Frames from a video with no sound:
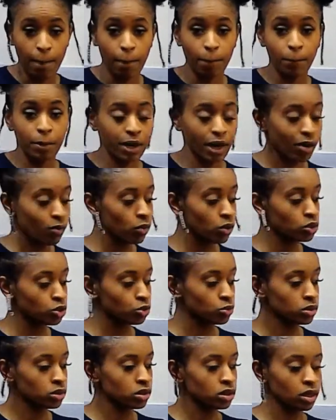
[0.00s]
But I want you
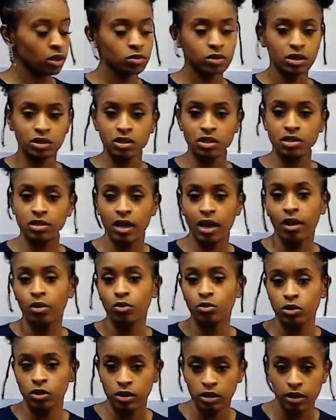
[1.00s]
to know this is not
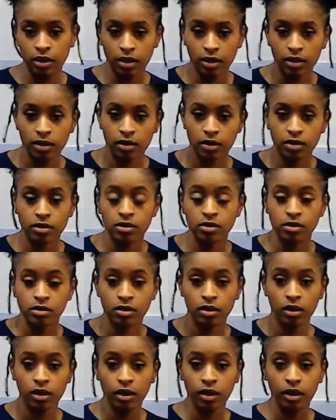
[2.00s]
who she is.
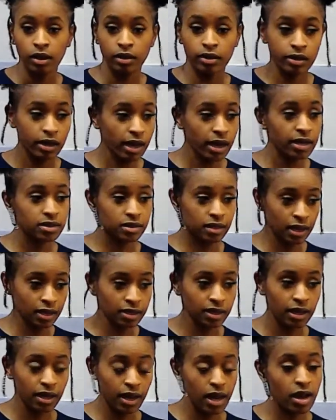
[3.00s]
Yes, I
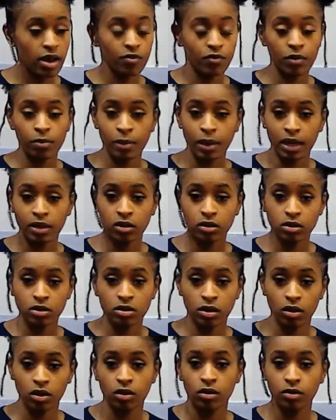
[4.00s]
did have a minor
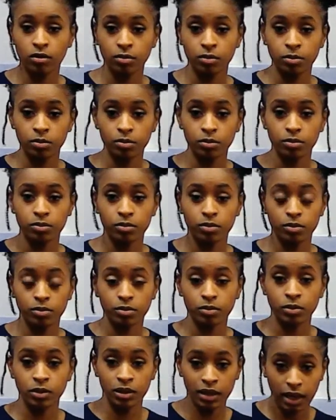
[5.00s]
assault.
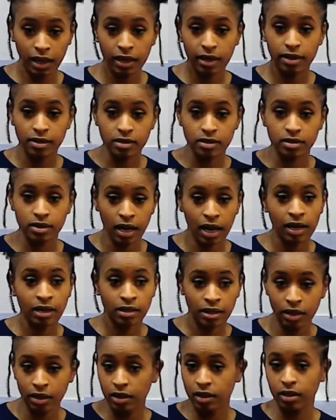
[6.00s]
Yes, I
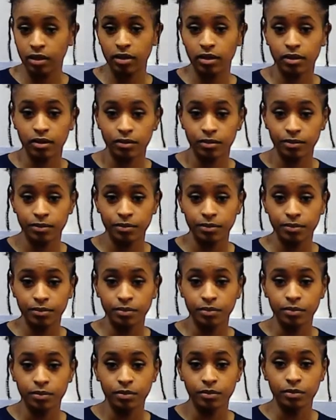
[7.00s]
did.
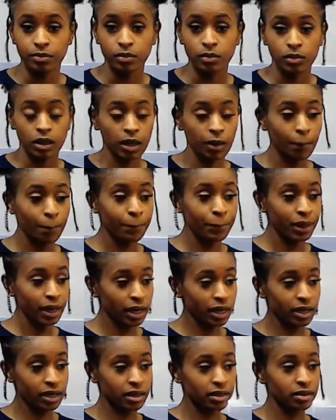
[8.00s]

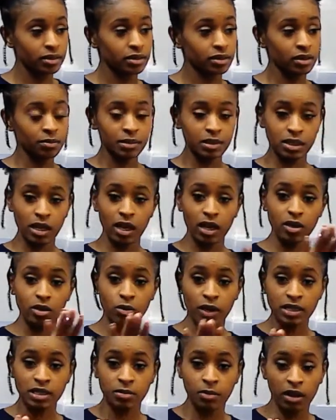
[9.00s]
But let me tell you,
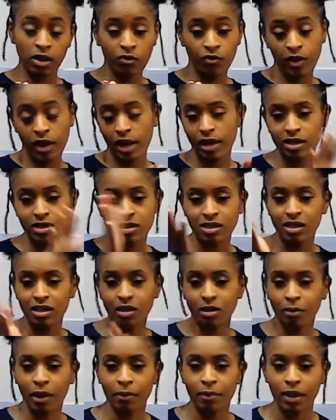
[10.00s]
as a matter of fact, it's still on
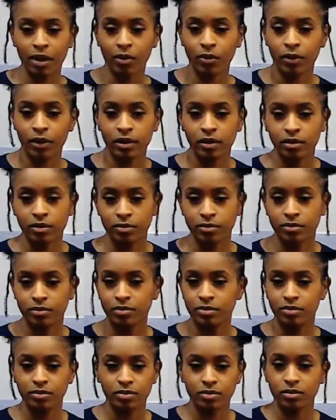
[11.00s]
my background.
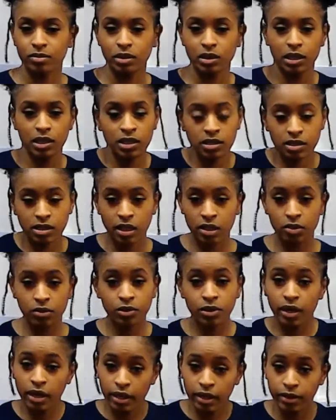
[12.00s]
It's still
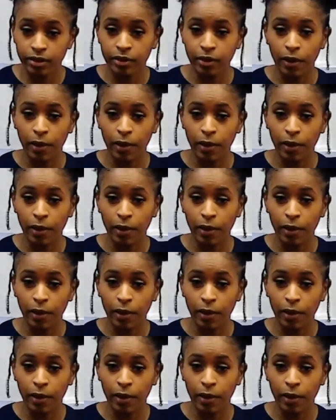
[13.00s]
there.